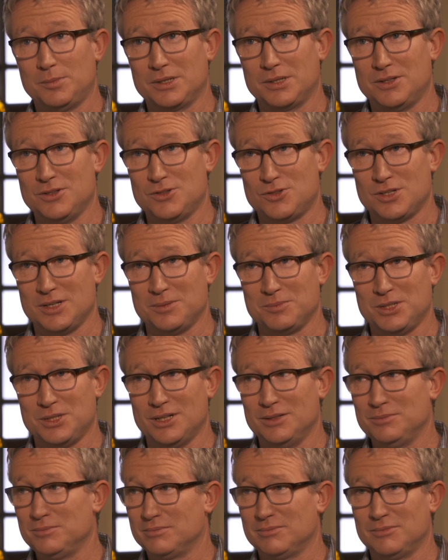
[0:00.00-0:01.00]
because um, you
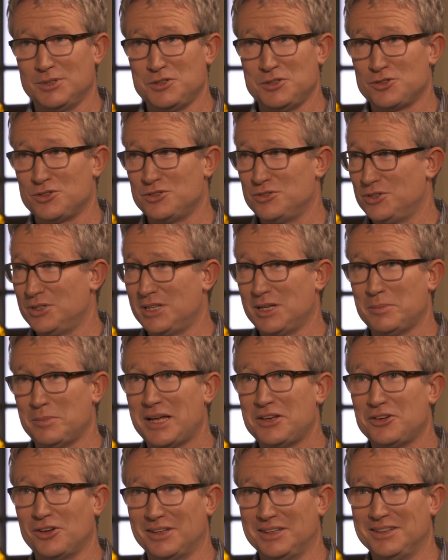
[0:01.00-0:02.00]
know we used to do that
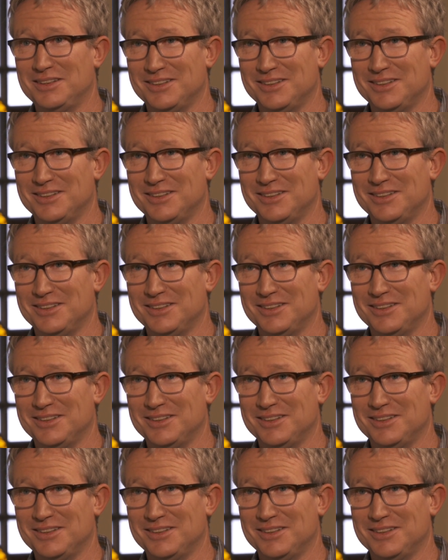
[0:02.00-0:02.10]
manually.